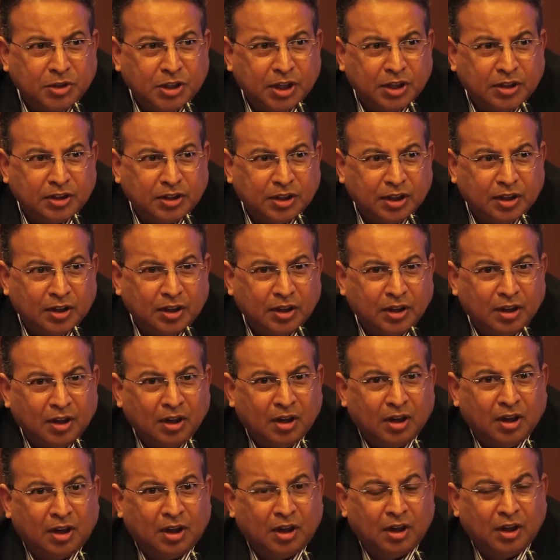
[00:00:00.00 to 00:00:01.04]
changer
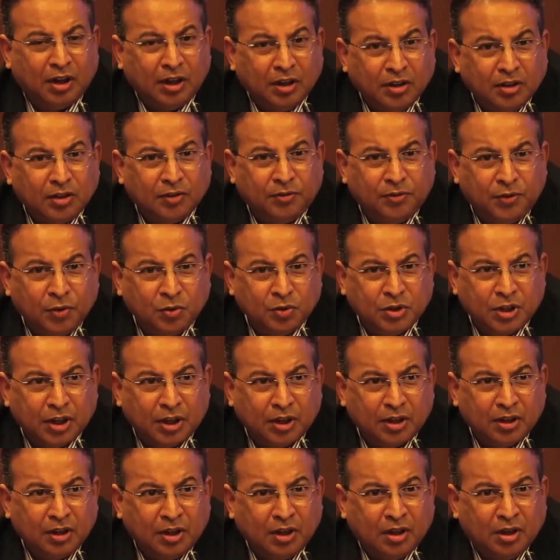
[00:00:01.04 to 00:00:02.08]
in the
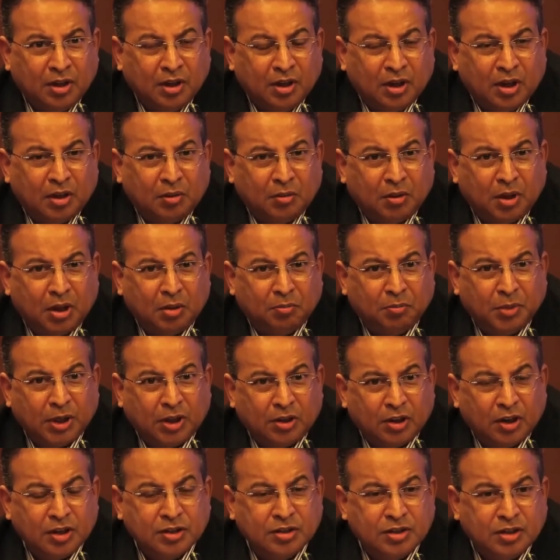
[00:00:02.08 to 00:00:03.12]
future
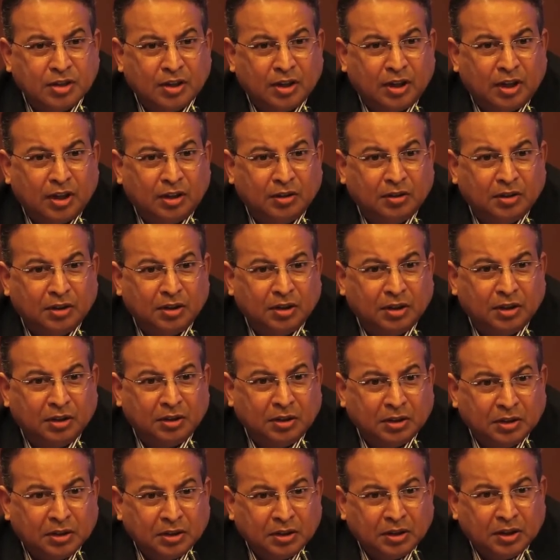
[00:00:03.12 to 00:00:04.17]
because
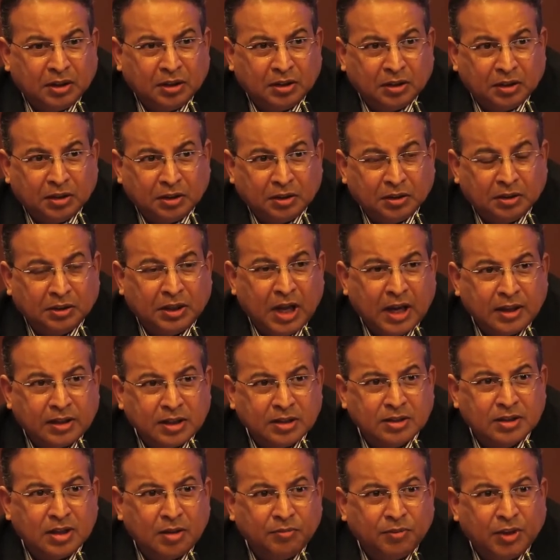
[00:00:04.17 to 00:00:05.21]
that
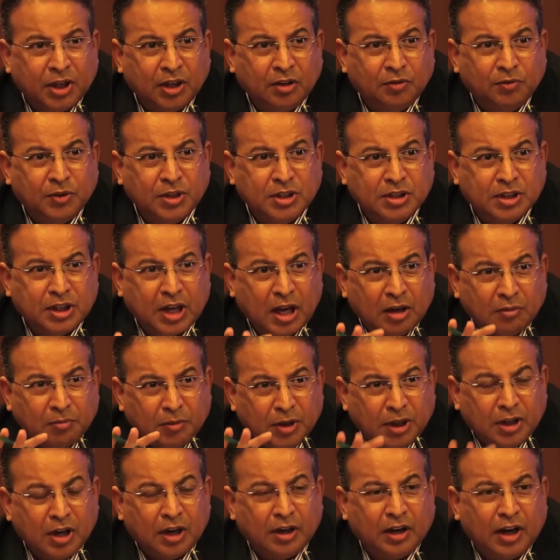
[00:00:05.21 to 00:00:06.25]
is something which can
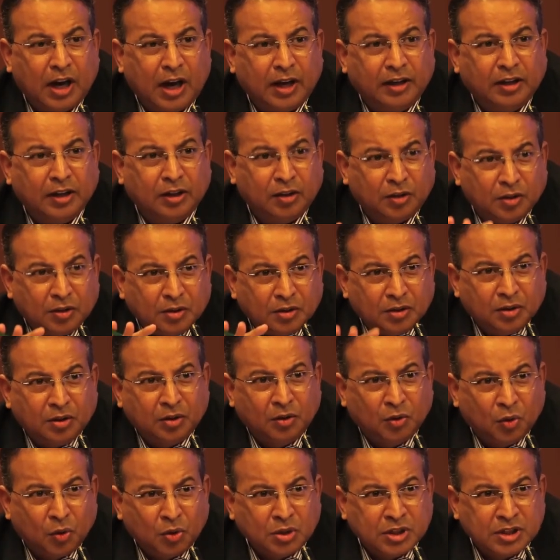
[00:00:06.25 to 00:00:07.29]
be done at a
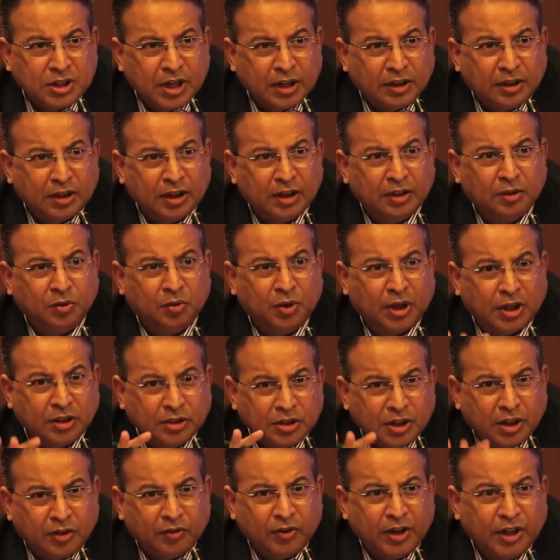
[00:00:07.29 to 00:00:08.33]
load center. You can
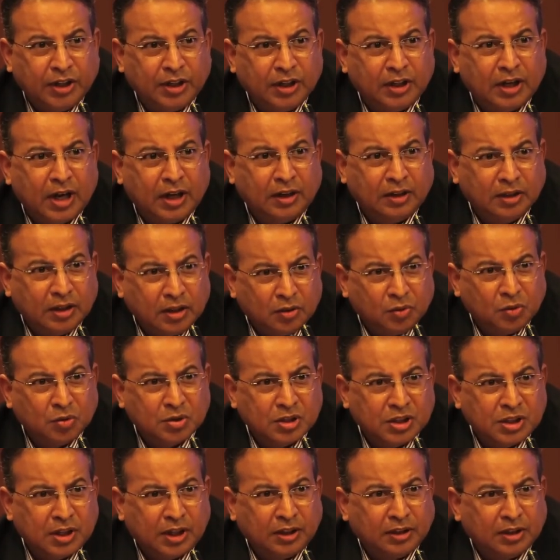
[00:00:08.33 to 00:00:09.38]
generate it at the
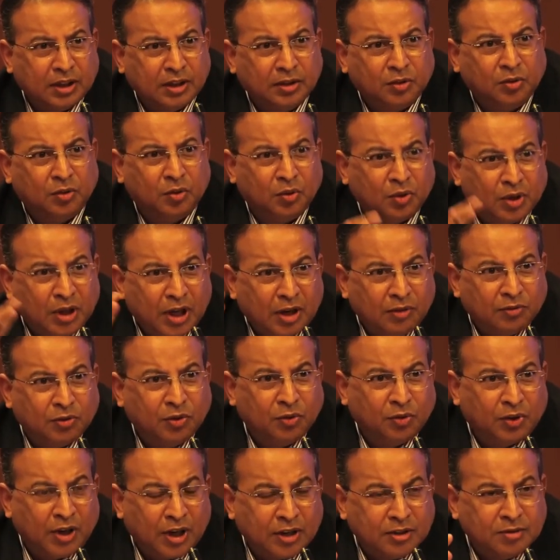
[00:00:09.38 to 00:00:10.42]
load center. You don't have
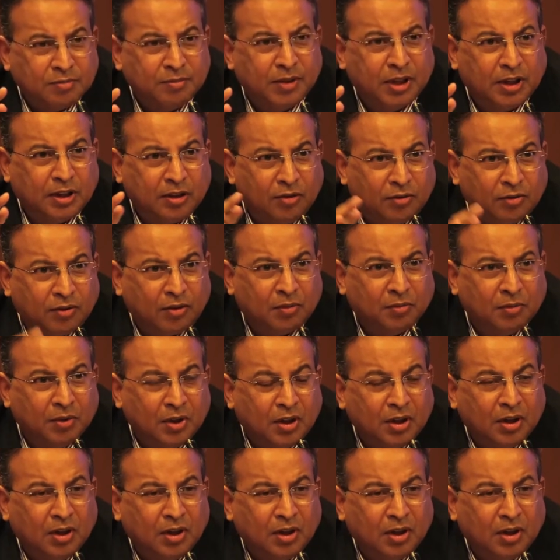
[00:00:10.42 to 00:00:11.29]
to transmit it from